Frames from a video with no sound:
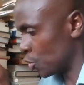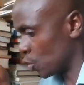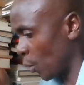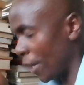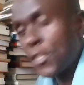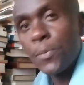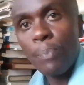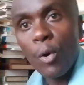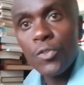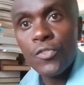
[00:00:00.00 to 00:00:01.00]
to
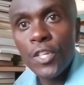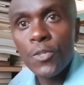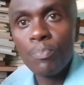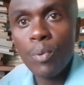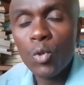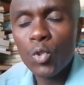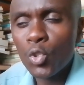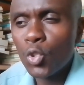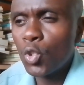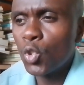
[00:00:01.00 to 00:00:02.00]
expose this book
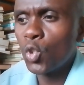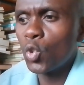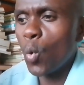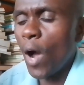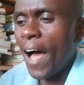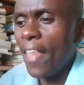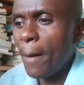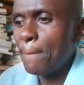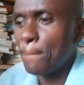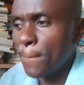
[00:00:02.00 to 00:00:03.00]
to
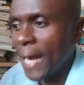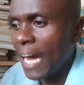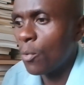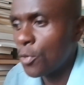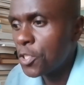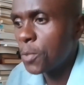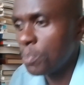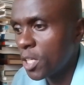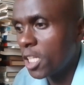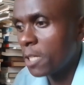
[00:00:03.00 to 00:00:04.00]
other
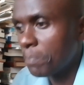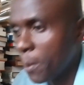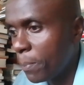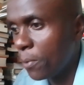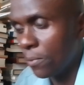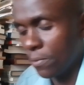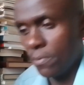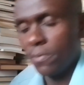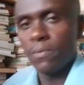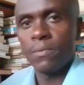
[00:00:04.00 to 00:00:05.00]
language-speaking people,
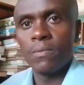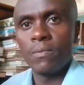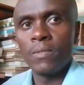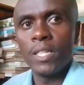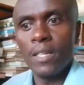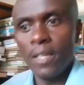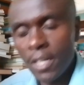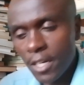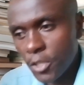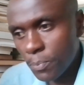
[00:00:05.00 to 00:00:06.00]

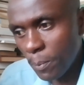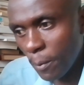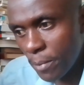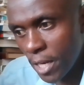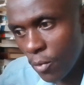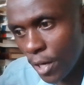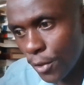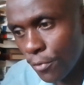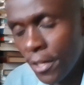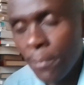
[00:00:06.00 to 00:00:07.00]
English people being
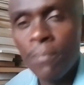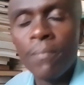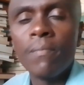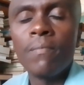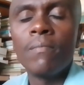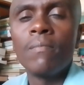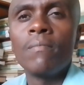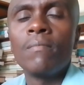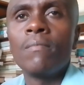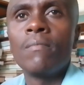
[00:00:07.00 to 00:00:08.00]
one of them.
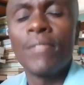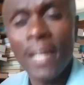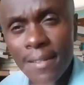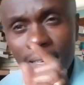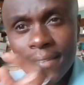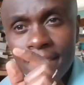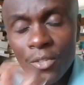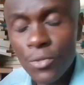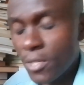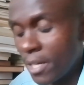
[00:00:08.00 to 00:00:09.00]
That can
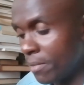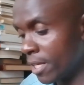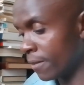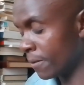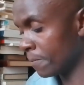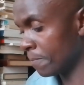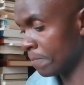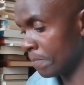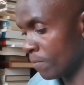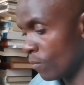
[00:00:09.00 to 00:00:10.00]
tell you something.
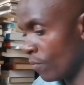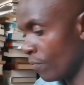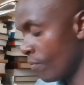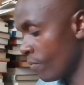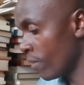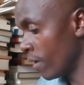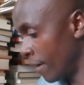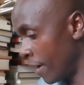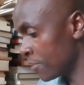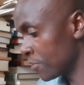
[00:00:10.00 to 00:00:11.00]

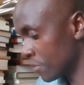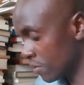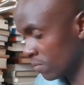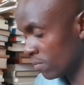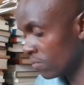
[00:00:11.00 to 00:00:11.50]
Yes.